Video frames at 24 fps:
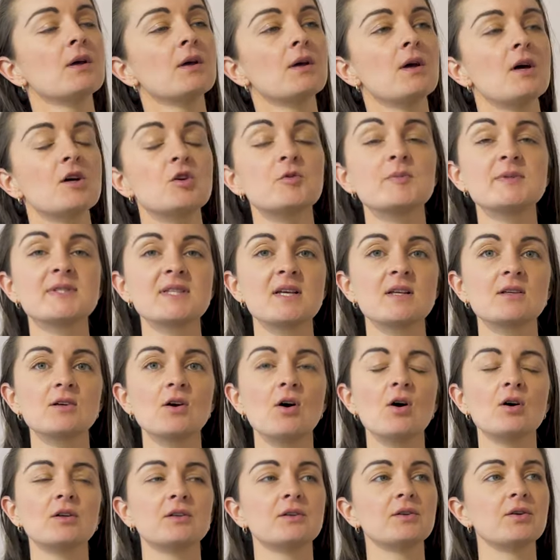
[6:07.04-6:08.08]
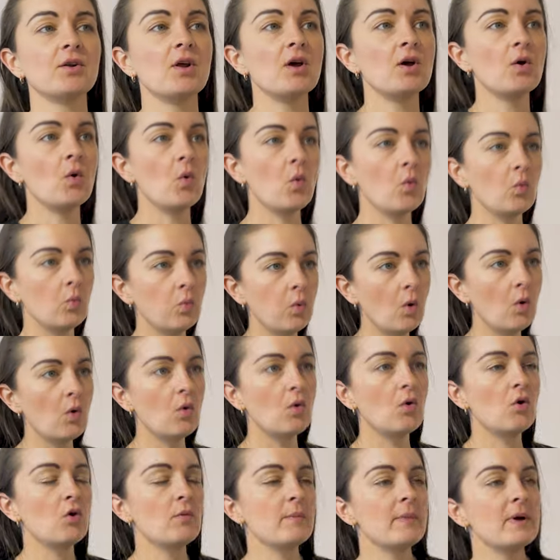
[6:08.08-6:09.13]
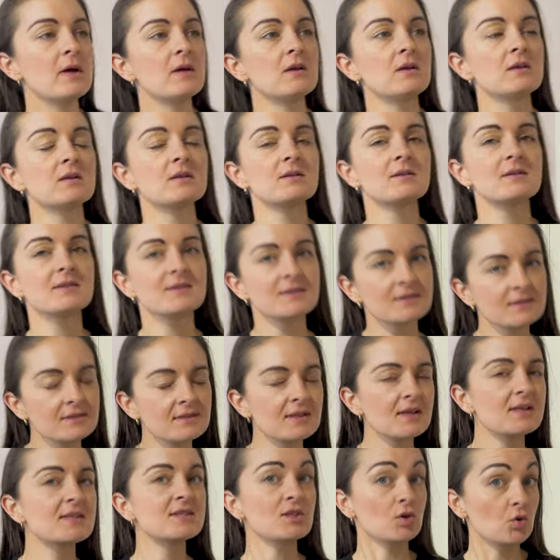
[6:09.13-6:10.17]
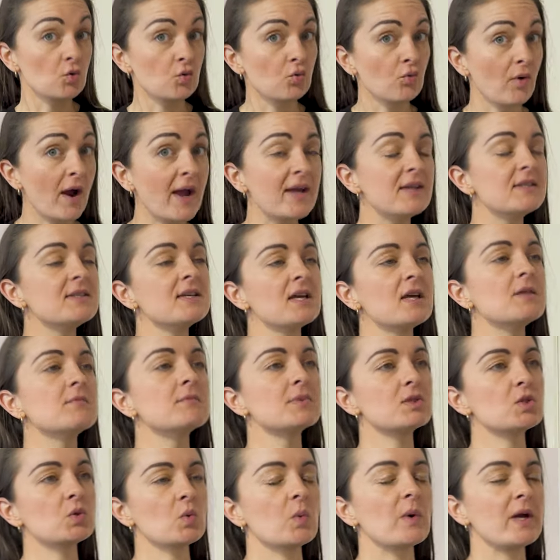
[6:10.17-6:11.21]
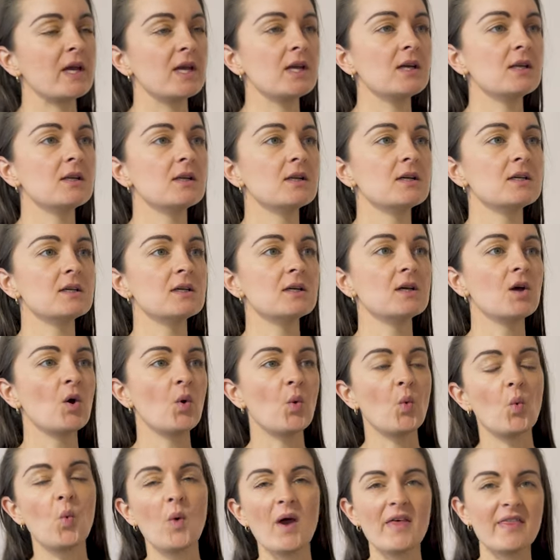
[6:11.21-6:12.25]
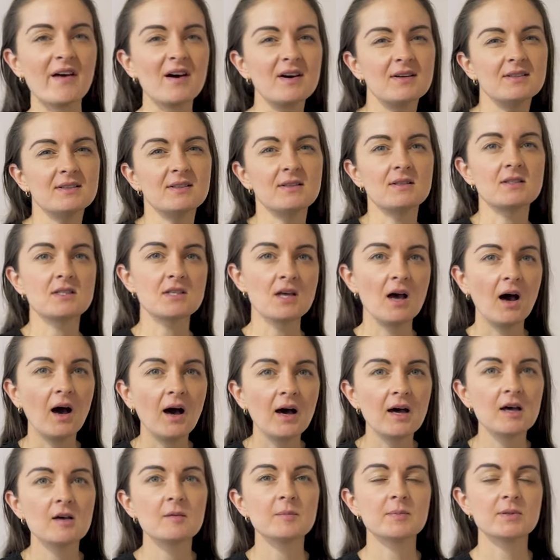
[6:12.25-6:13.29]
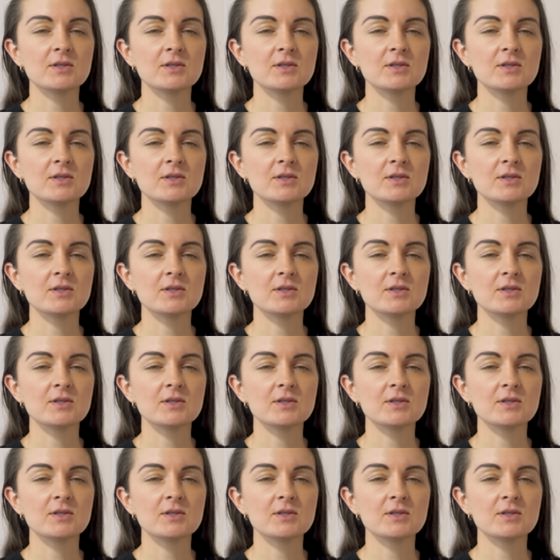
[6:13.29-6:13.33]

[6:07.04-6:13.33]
100% cotton, warm. It's a great in between weather type